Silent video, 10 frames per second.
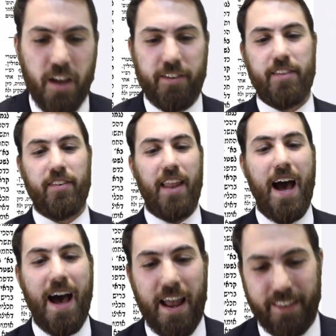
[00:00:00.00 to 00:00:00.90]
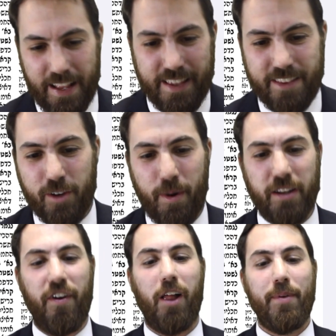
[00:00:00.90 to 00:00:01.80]
Titnan, let's let the Gemara
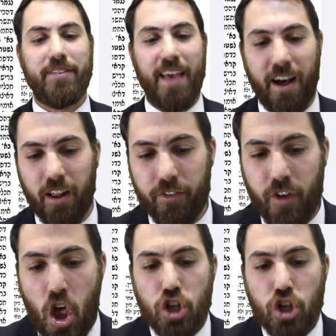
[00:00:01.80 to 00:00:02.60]
develop itself.